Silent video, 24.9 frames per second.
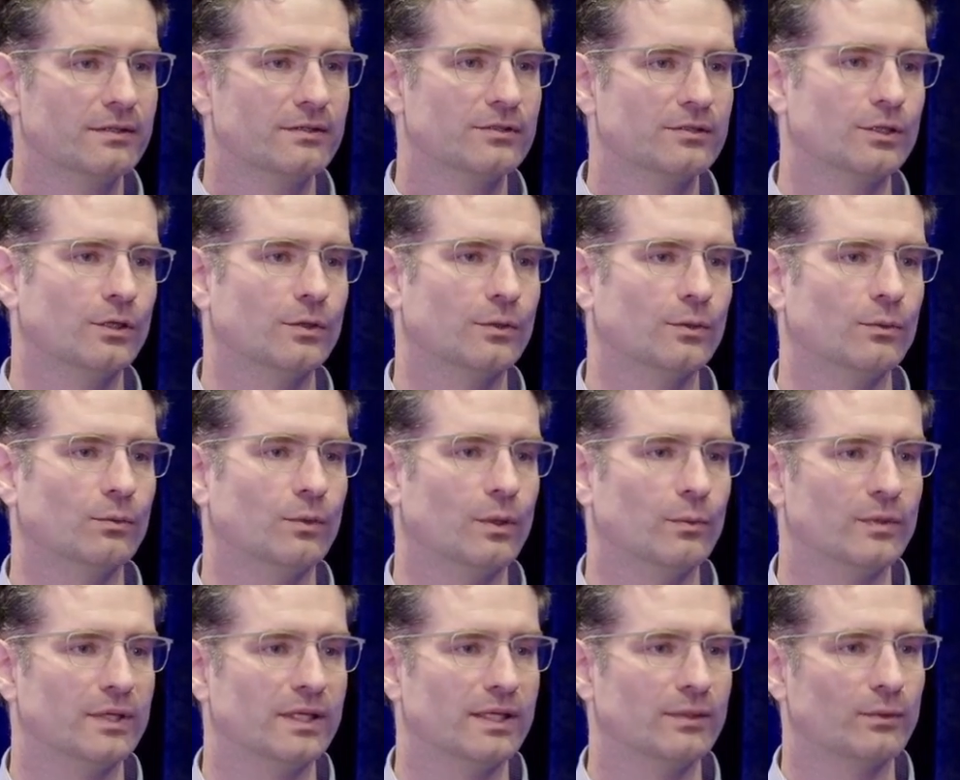So
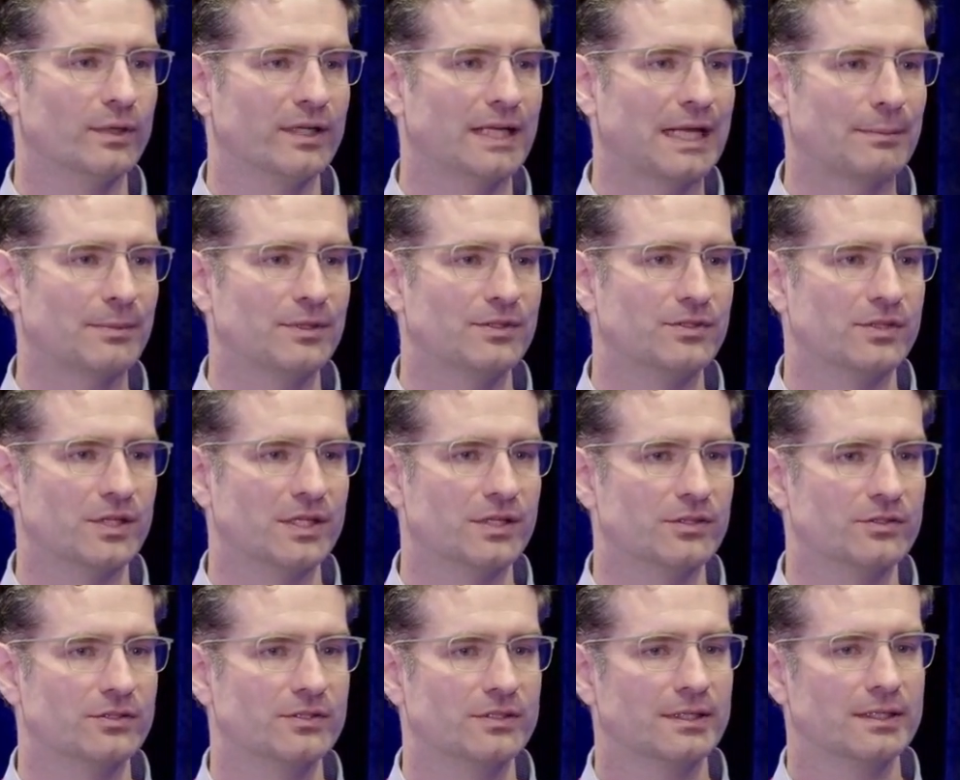what, we, what happens
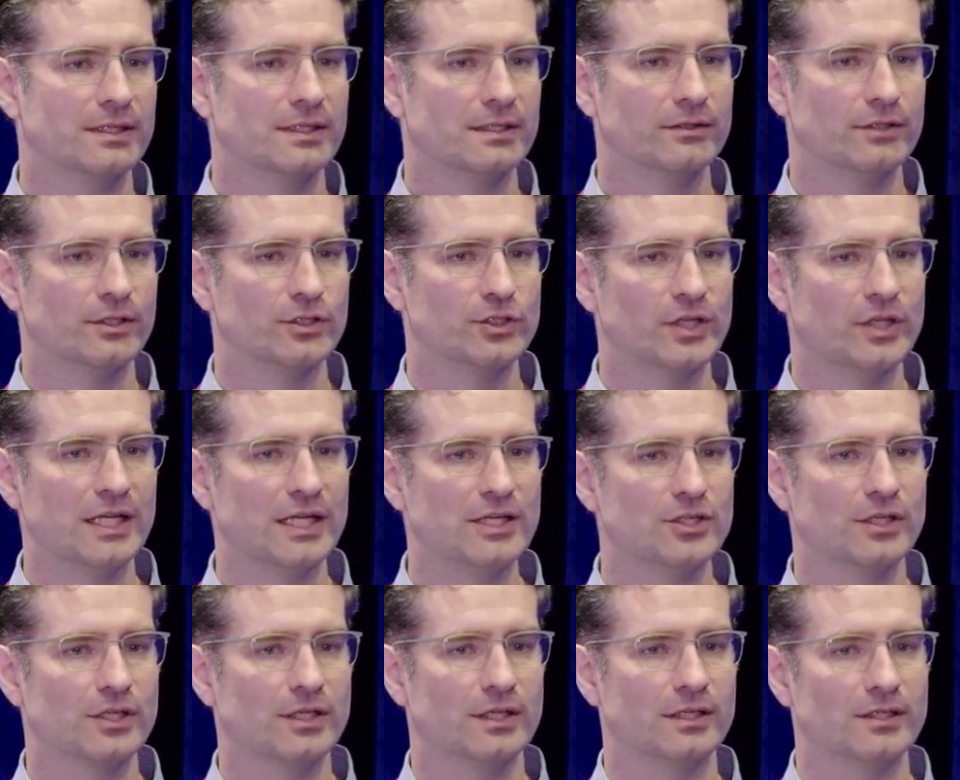is the
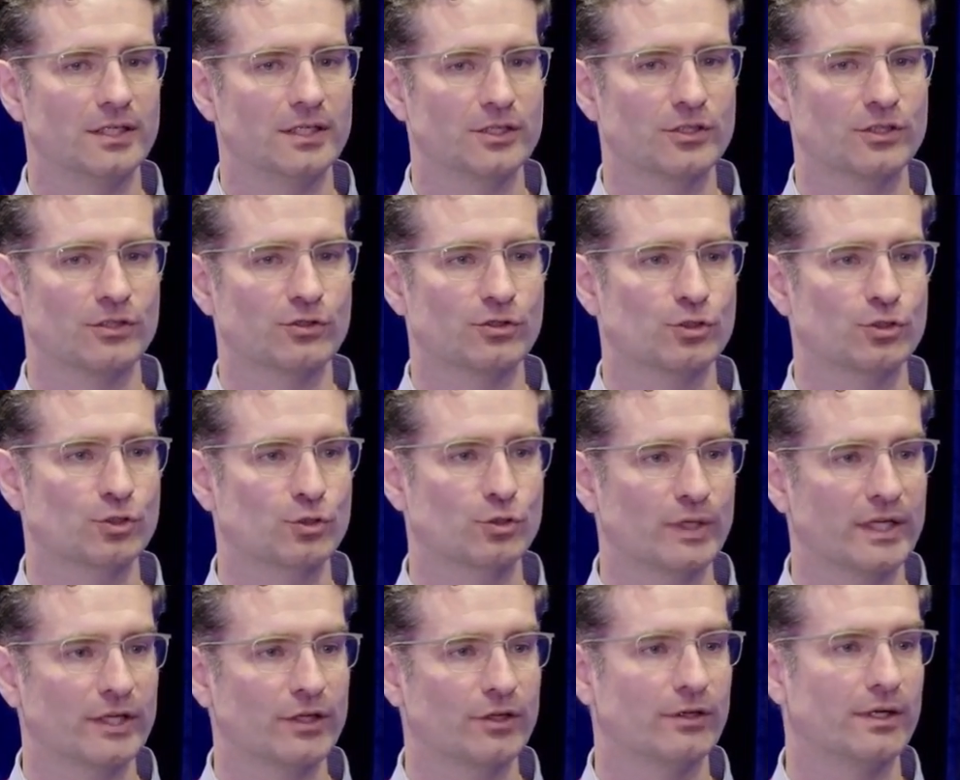changing conditions
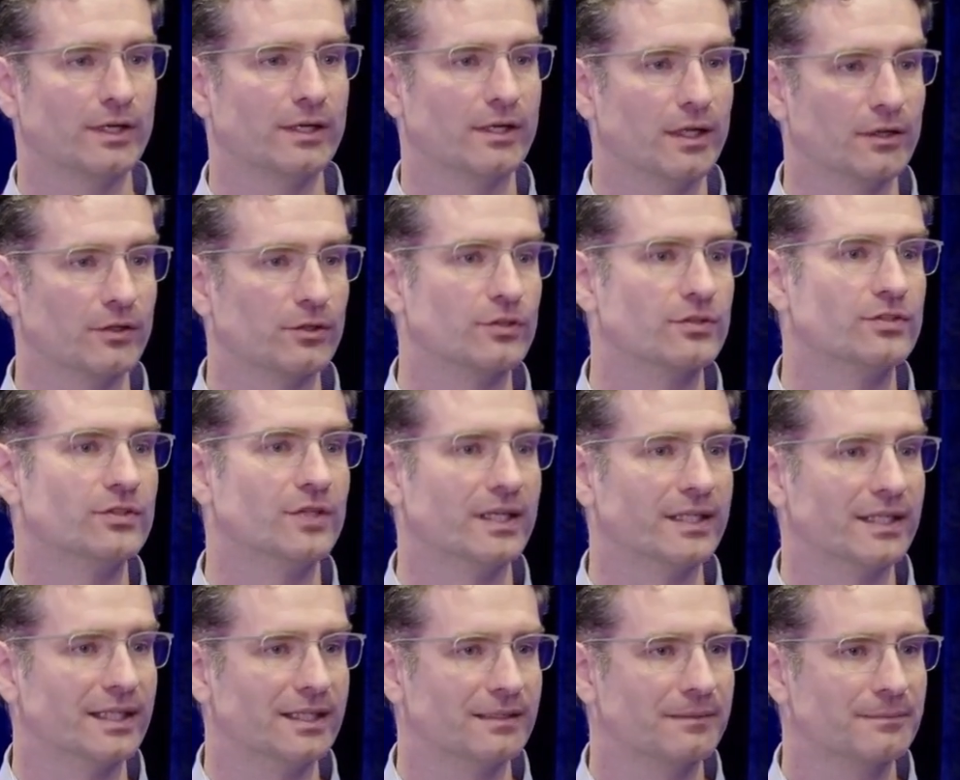trigger another
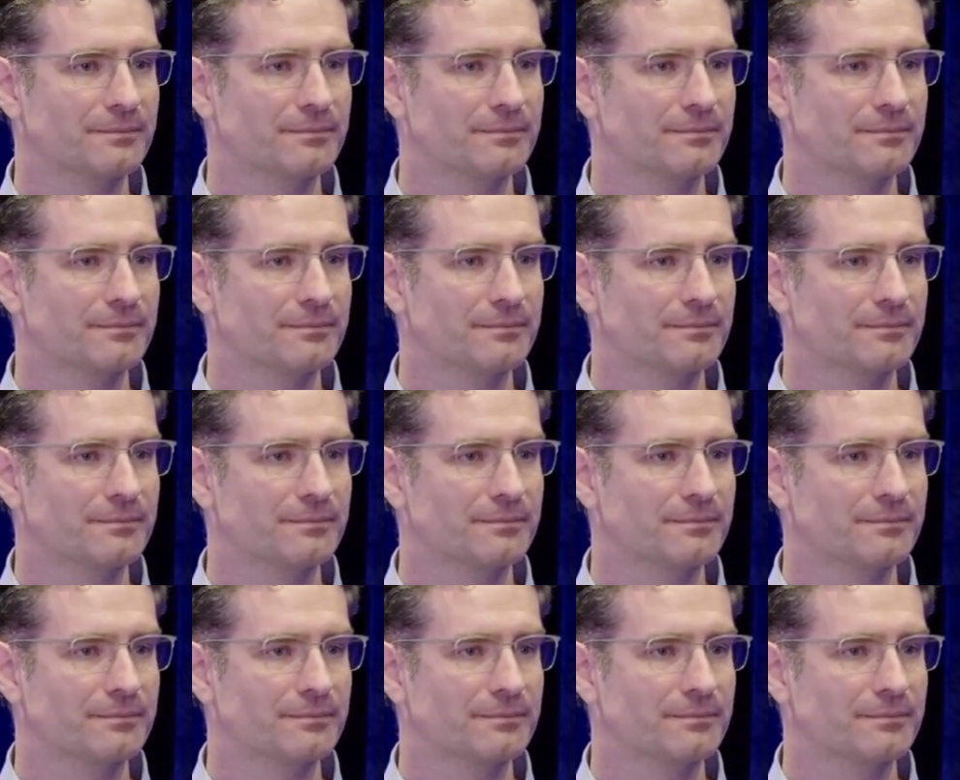study.